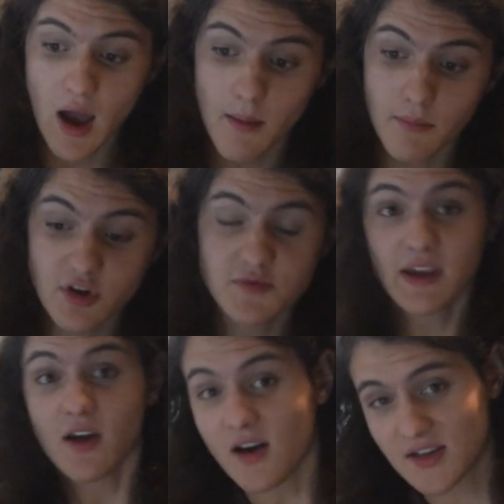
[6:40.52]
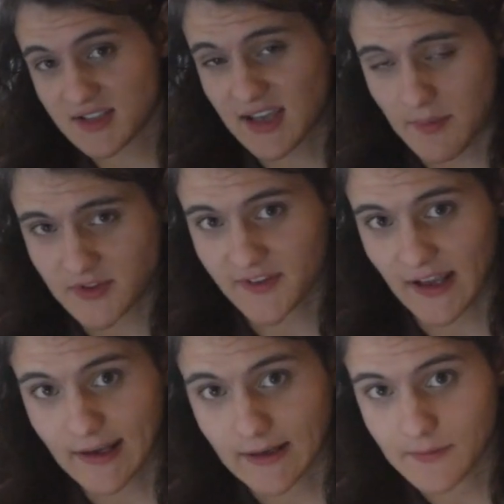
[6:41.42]
because my cast kept
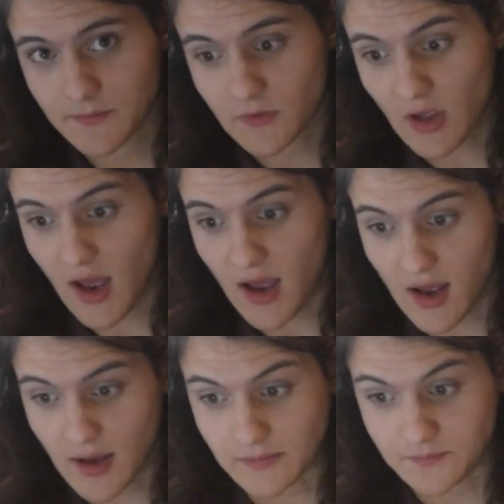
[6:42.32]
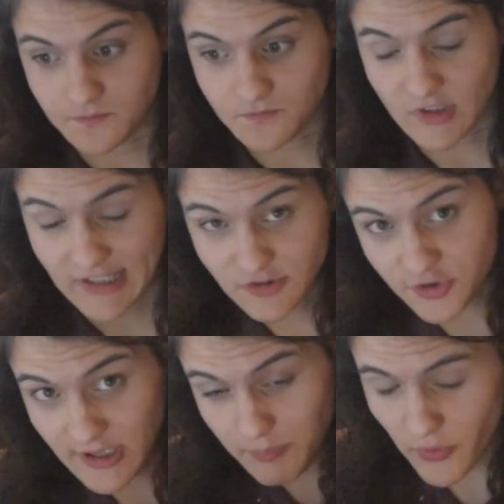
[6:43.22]
failing.
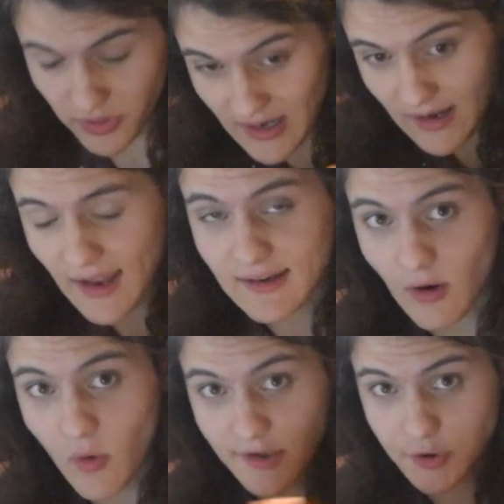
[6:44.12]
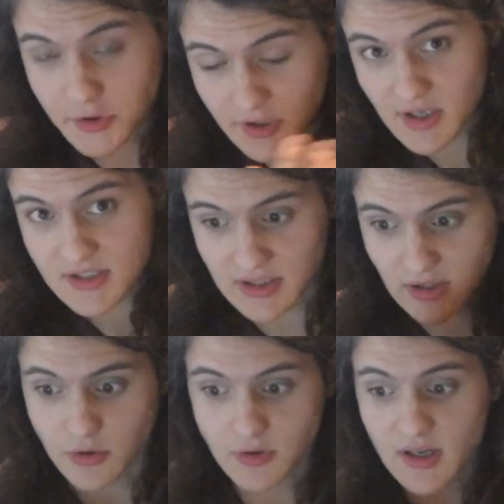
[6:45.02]
Literally both in and out. I couldn't cast in, I
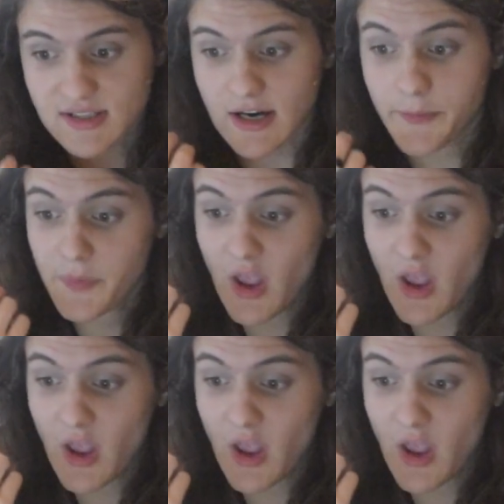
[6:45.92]
couldn't cast out.